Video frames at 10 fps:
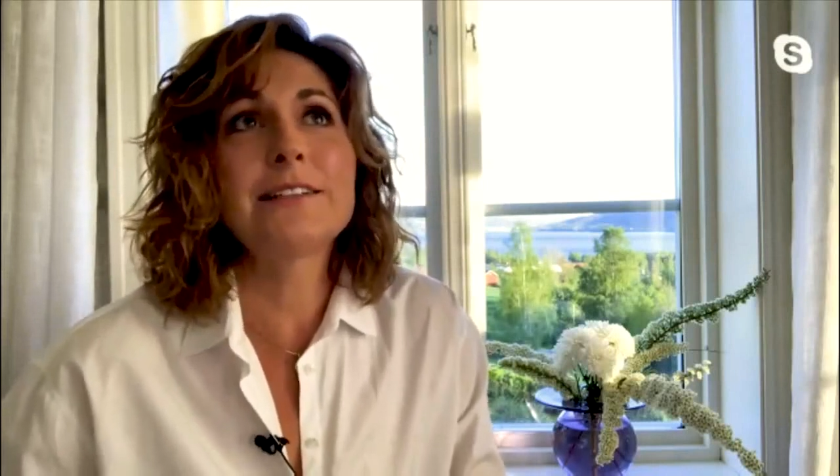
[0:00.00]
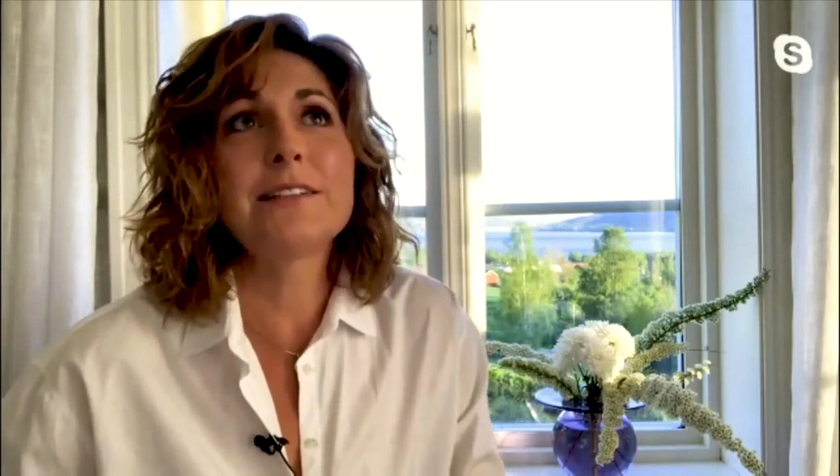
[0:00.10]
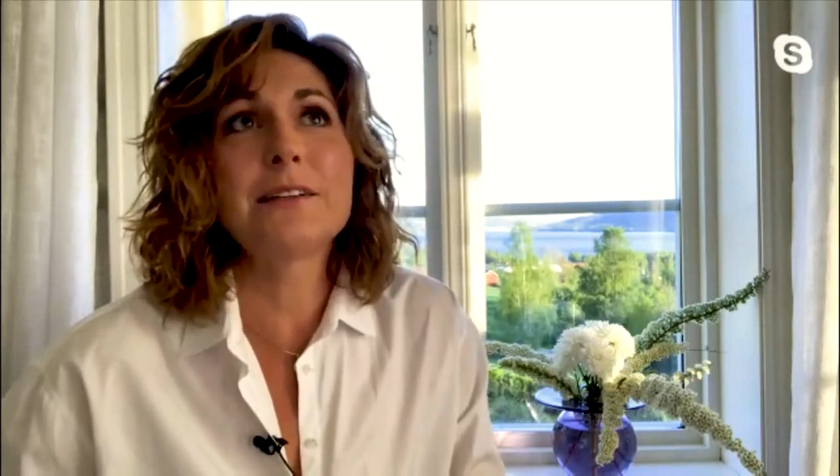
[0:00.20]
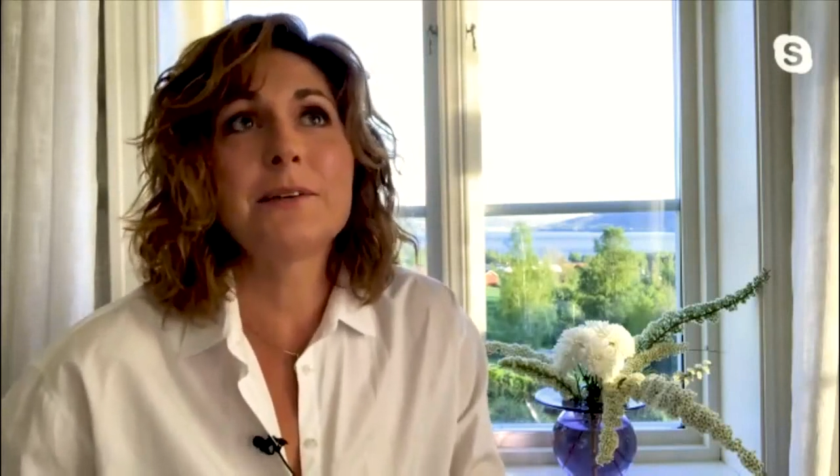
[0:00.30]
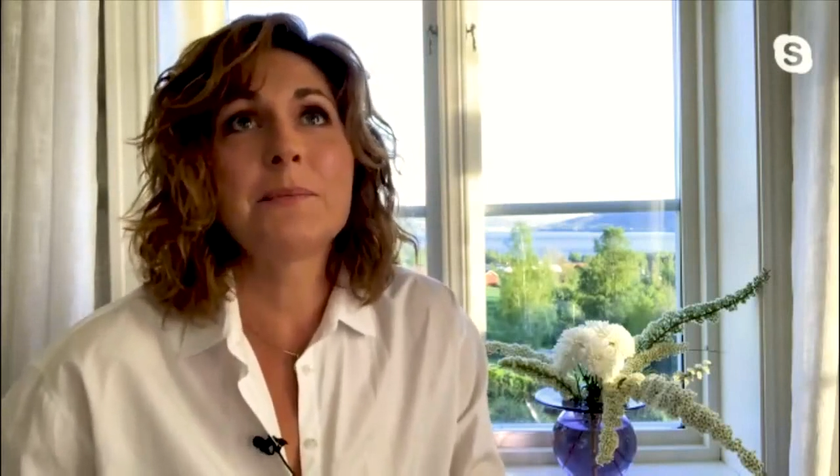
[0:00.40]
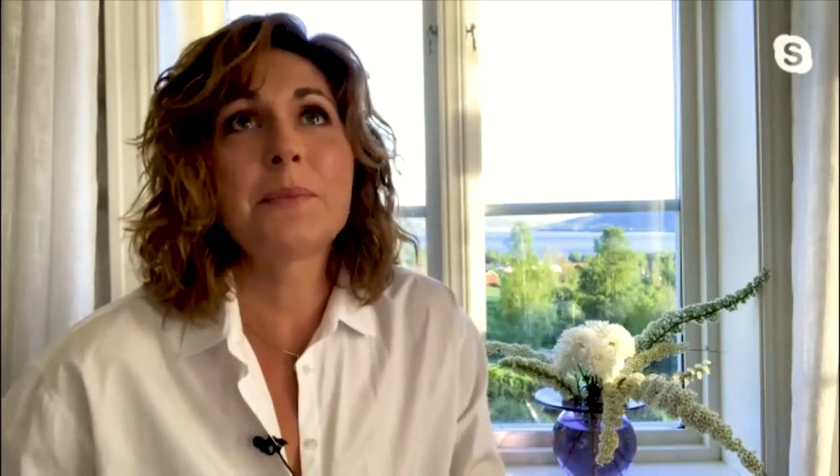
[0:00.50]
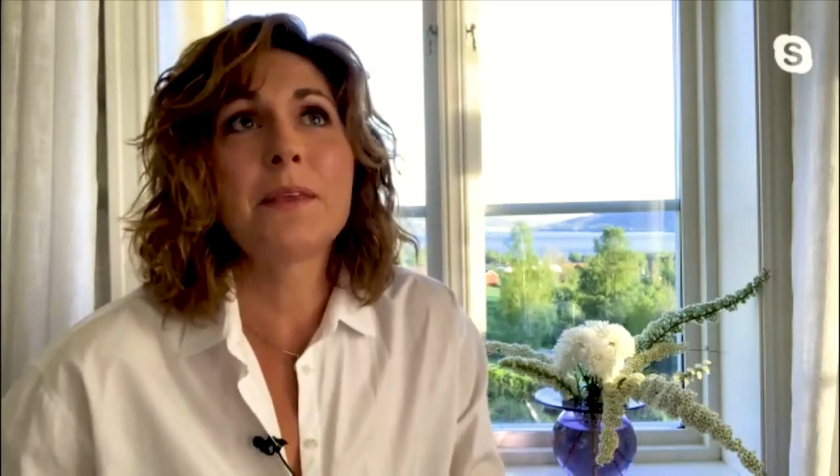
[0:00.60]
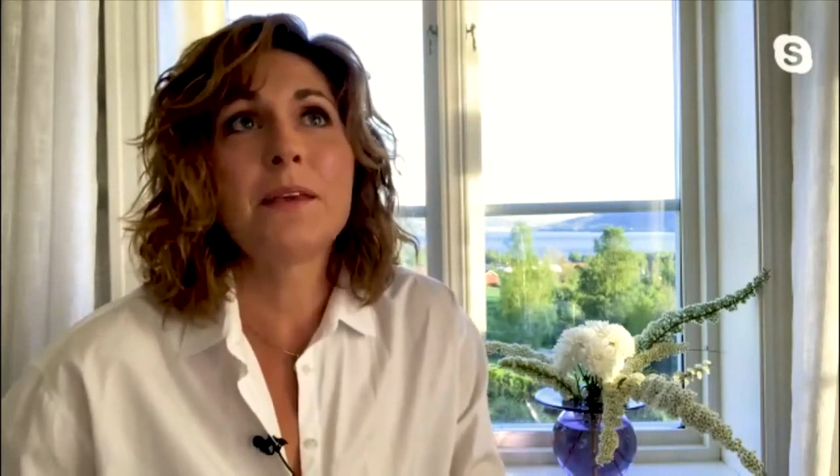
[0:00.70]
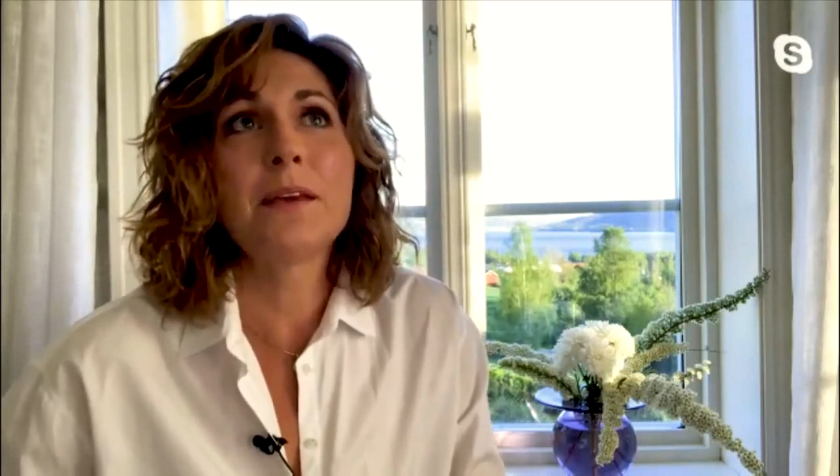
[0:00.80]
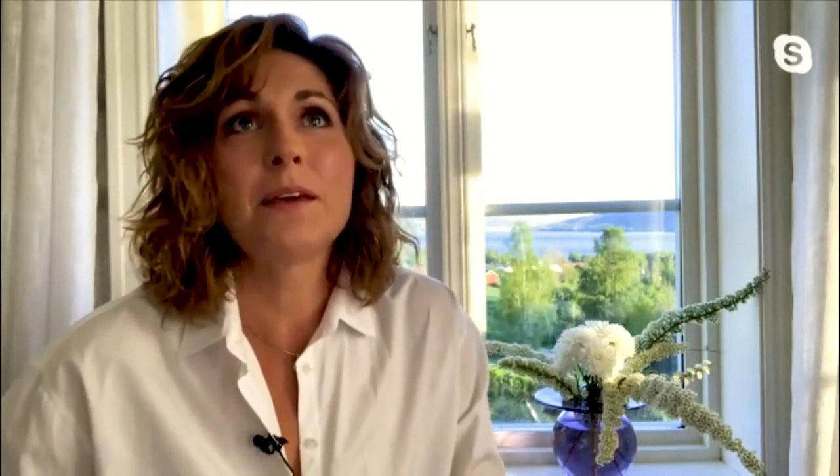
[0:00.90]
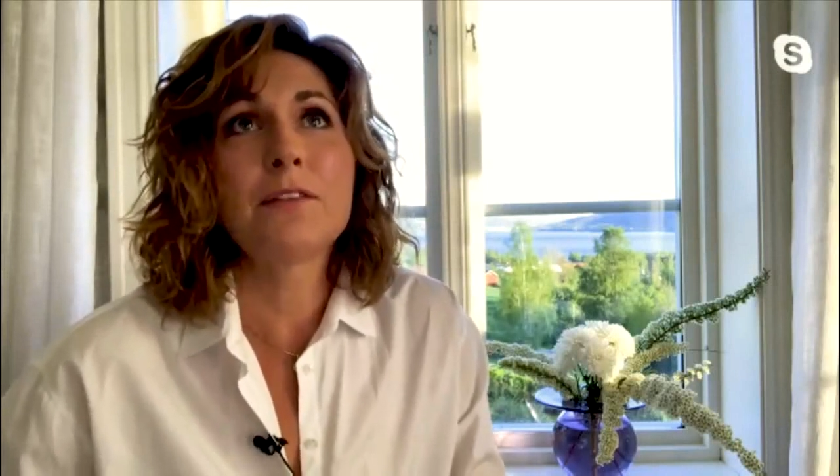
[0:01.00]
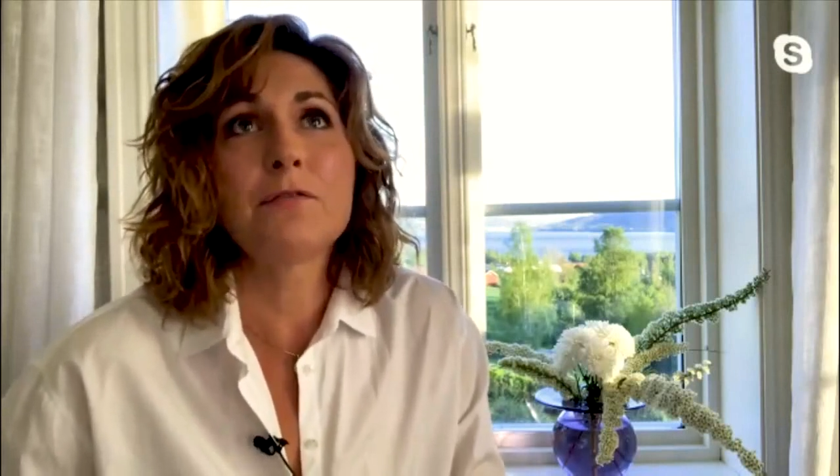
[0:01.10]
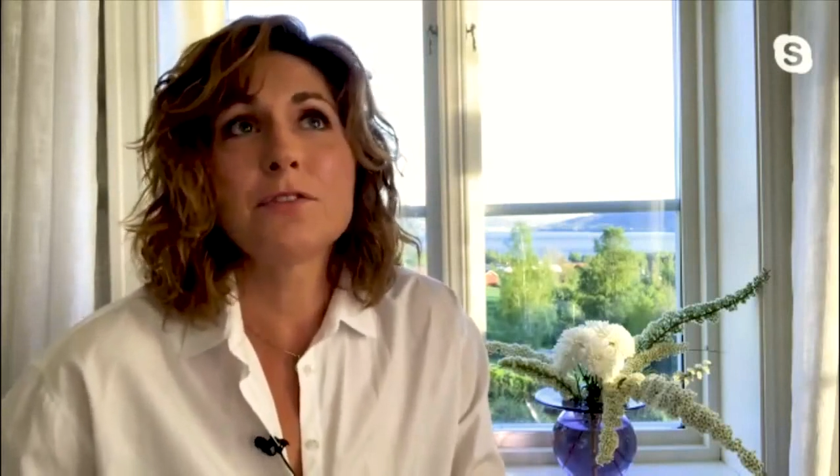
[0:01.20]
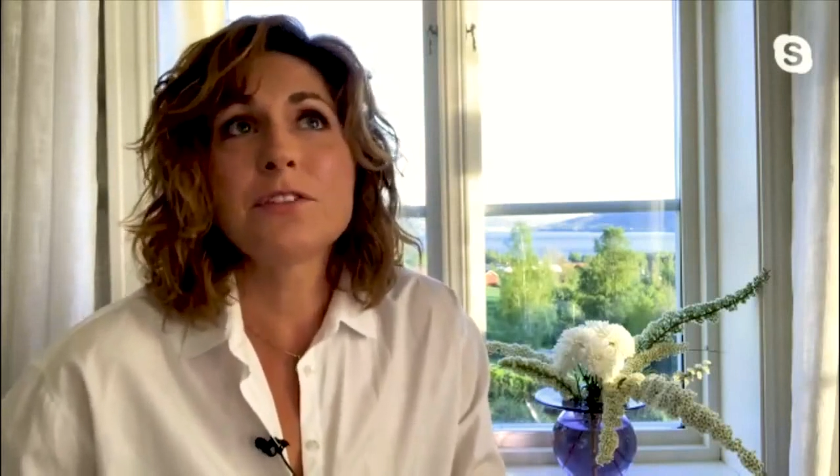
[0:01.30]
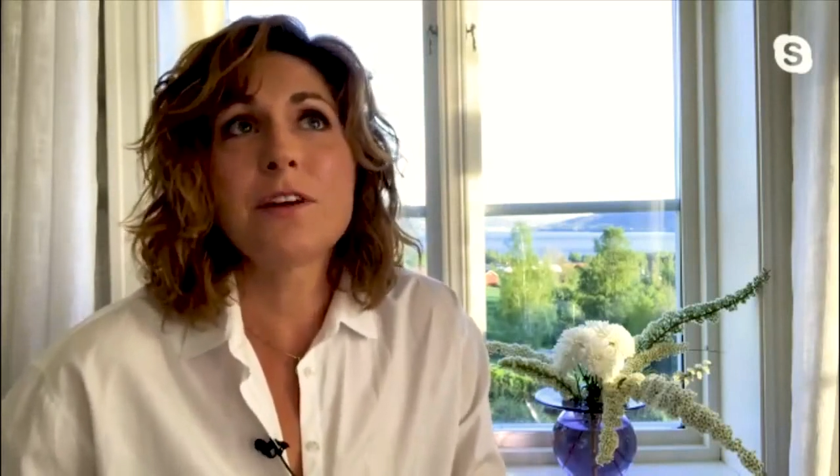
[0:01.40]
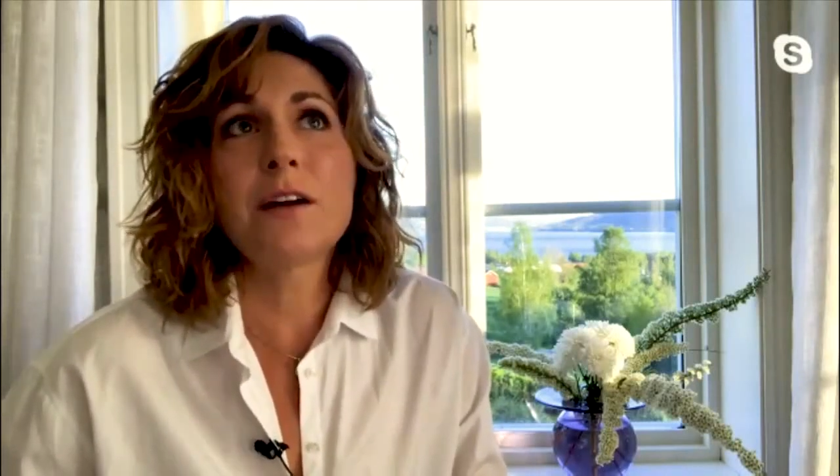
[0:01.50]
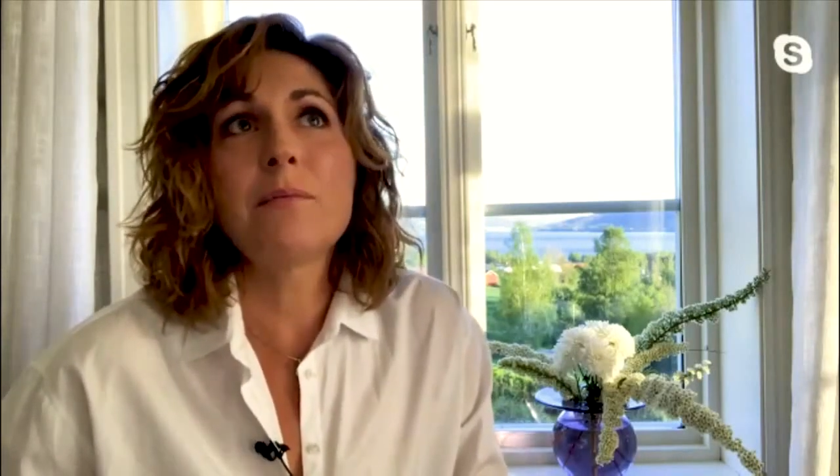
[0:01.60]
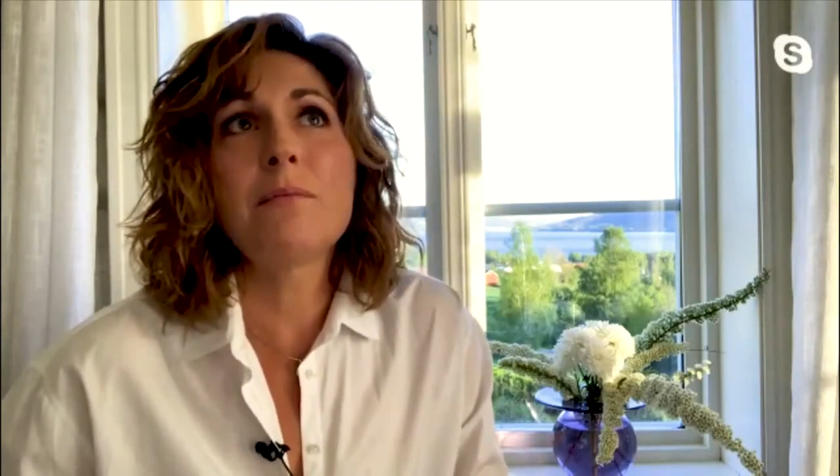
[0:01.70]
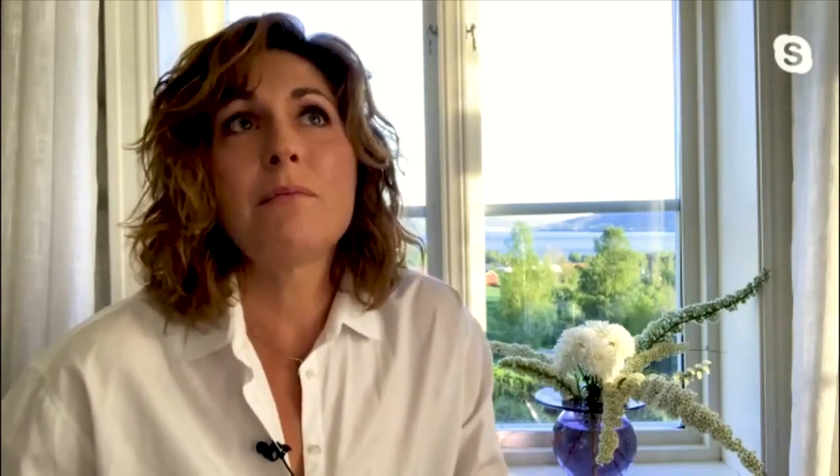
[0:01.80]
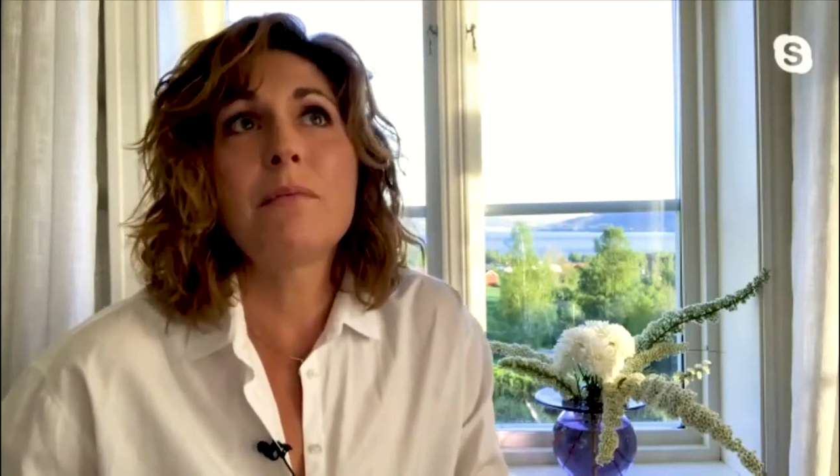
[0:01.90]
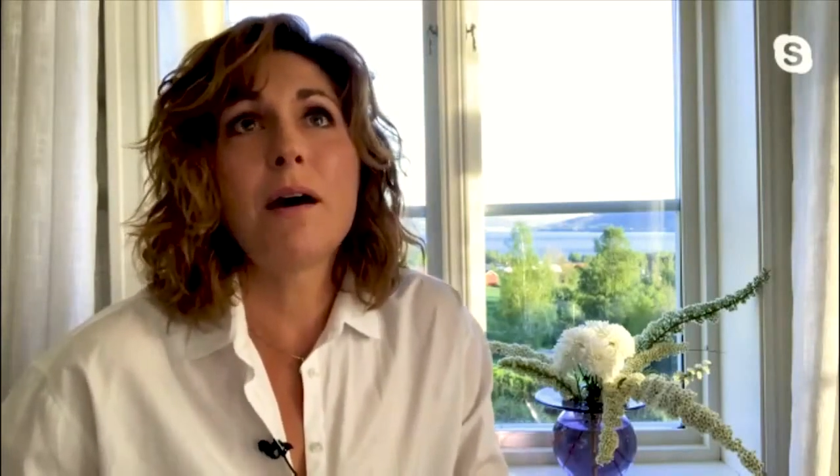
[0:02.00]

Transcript: the first time